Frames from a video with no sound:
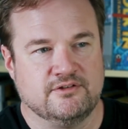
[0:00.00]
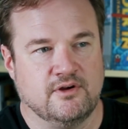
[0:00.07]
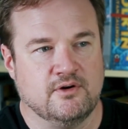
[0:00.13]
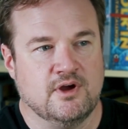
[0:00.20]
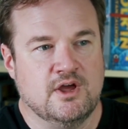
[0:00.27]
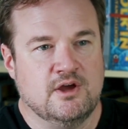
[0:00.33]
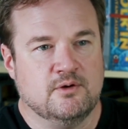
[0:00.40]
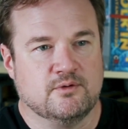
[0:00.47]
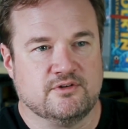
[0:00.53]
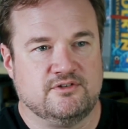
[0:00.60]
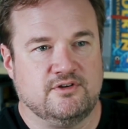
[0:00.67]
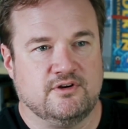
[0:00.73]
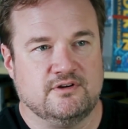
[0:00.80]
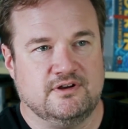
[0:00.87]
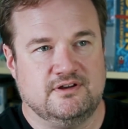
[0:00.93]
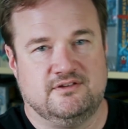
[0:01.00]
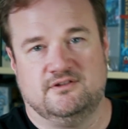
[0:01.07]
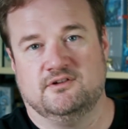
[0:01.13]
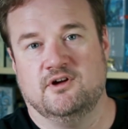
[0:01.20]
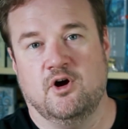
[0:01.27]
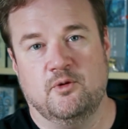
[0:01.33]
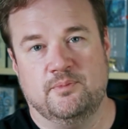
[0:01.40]
So we're certainly
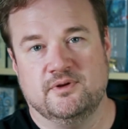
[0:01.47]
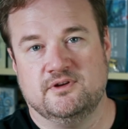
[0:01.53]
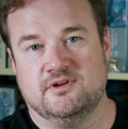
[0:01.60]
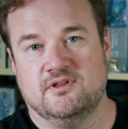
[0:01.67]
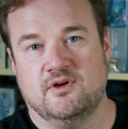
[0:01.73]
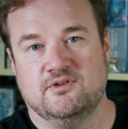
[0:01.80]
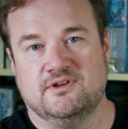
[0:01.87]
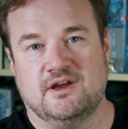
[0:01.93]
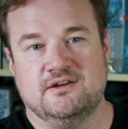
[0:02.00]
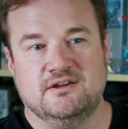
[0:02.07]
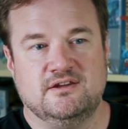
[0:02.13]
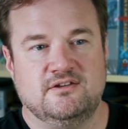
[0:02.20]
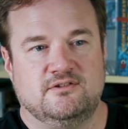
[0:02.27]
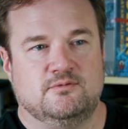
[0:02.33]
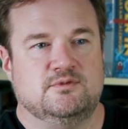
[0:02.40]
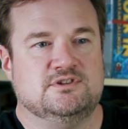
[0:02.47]
still open to those ideas.